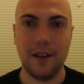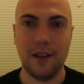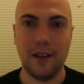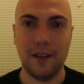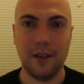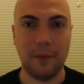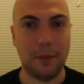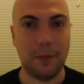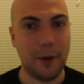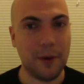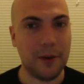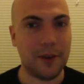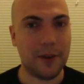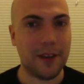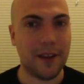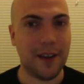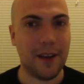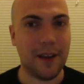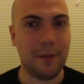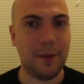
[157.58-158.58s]
the
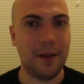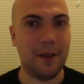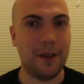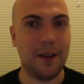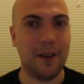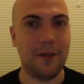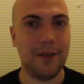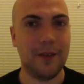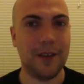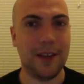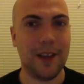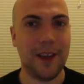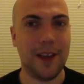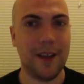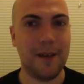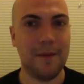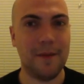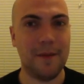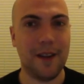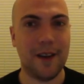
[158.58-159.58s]
prototype of a
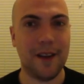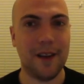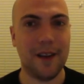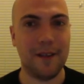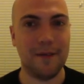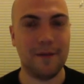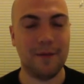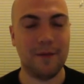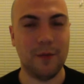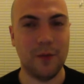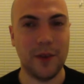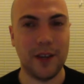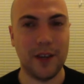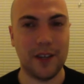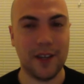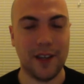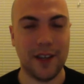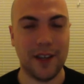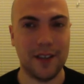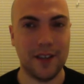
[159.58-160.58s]
game that I have
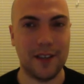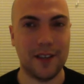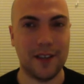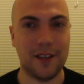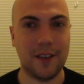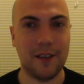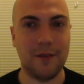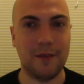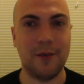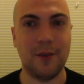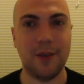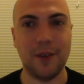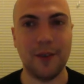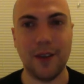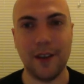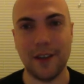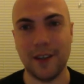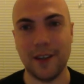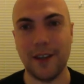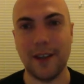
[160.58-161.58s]
wished existed for a
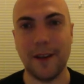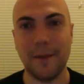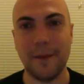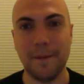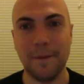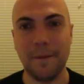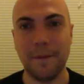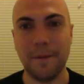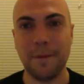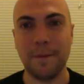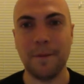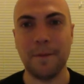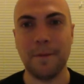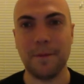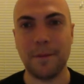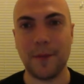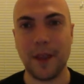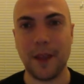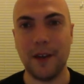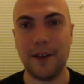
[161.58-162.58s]
long time.
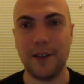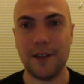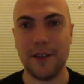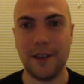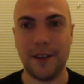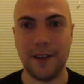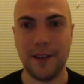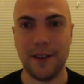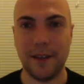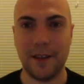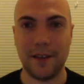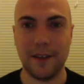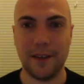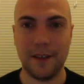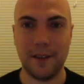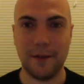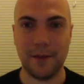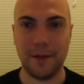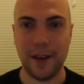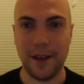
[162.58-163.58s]
Here's the idea.
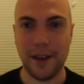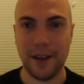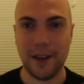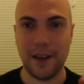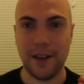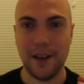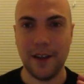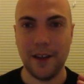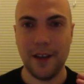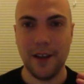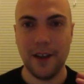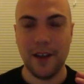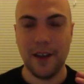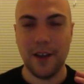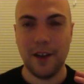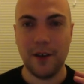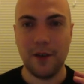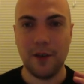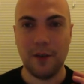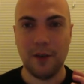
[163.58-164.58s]
You've got
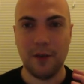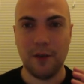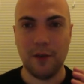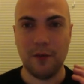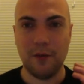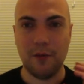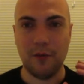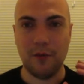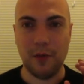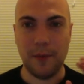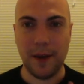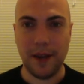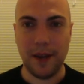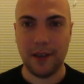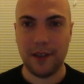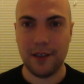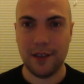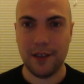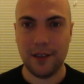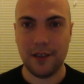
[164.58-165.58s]

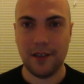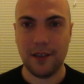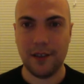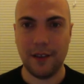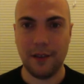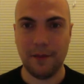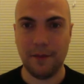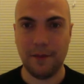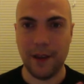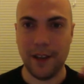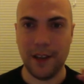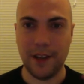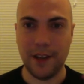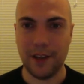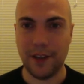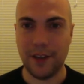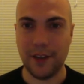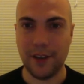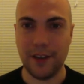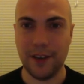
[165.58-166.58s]
robots that fight each
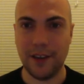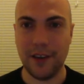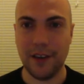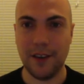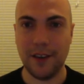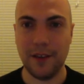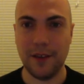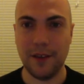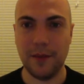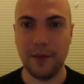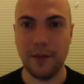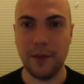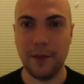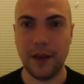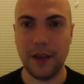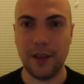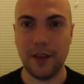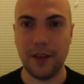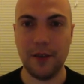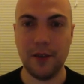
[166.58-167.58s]
other,
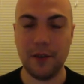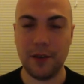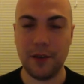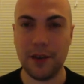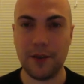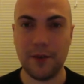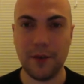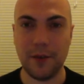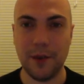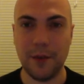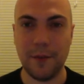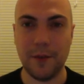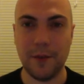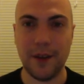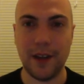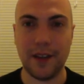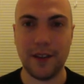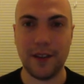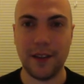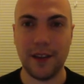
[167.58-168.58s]
but you don't control them
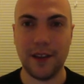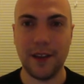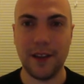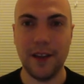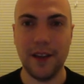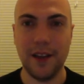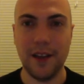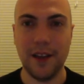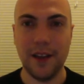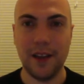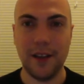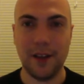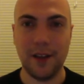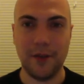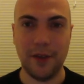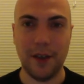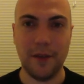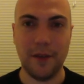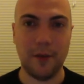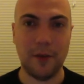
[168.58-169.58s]
directly. You
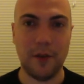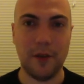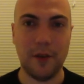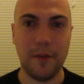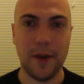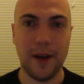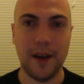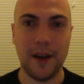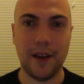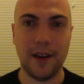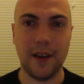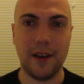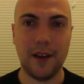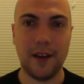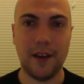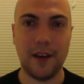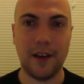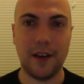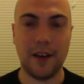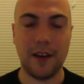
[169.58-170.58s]
give a robot
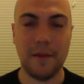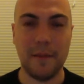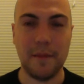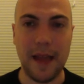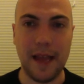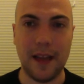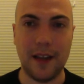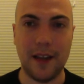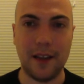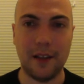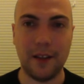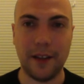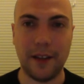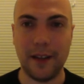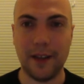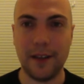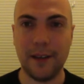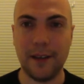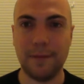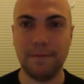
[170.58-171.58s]
a command, like
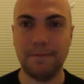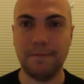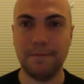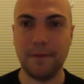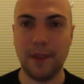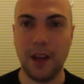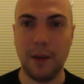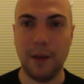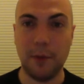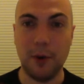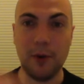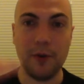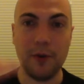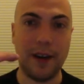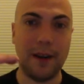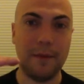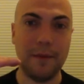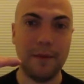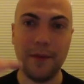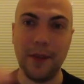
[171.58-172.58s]
a, a
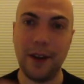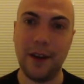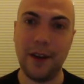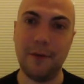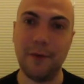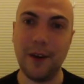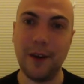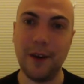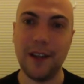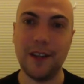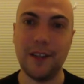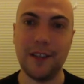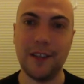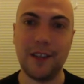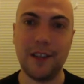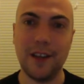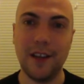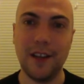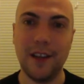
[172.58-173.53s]
program that it runs,